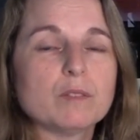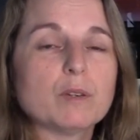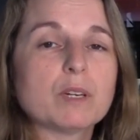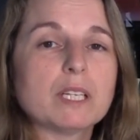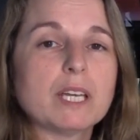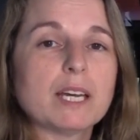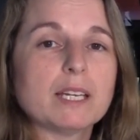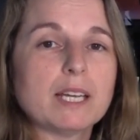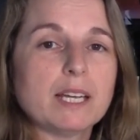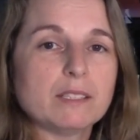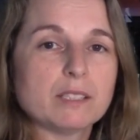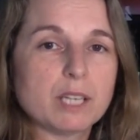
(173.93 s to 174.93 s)
You can get
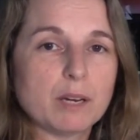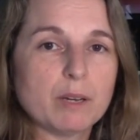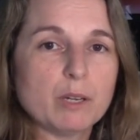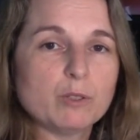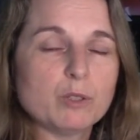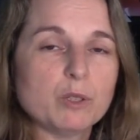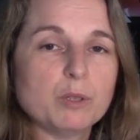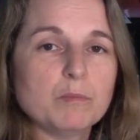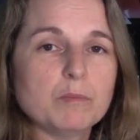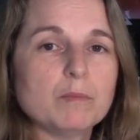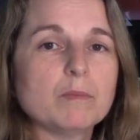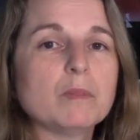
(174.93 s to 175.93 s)
a stereo
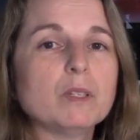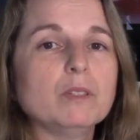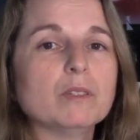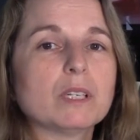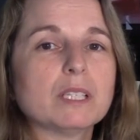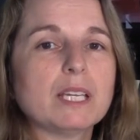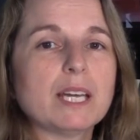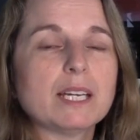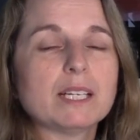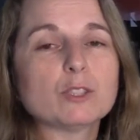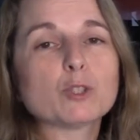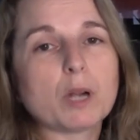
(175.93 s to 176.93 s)
zoom, you can
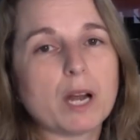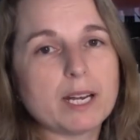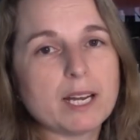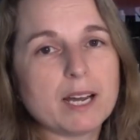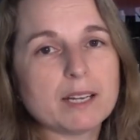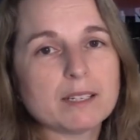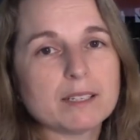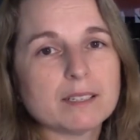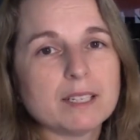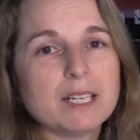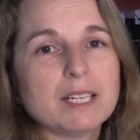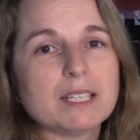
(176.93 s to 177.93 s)
get a Trinoc
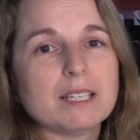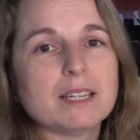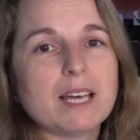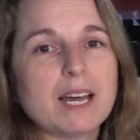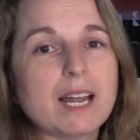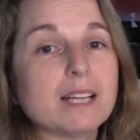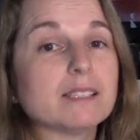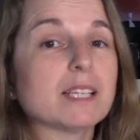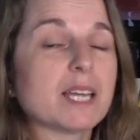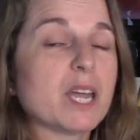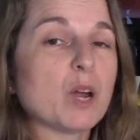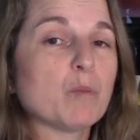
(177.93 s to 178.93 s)
that has
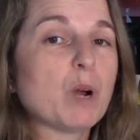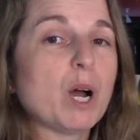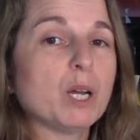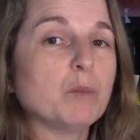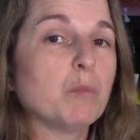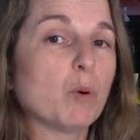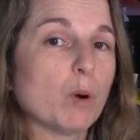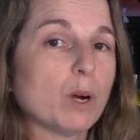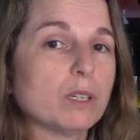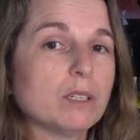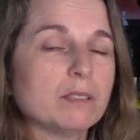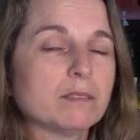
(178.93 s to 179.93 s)
the camera on
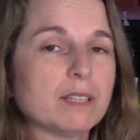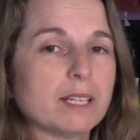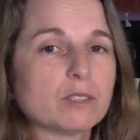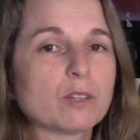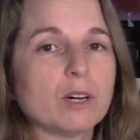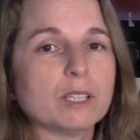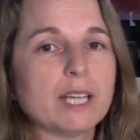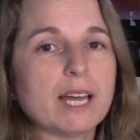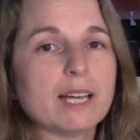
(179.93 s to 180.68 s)
board, that's called the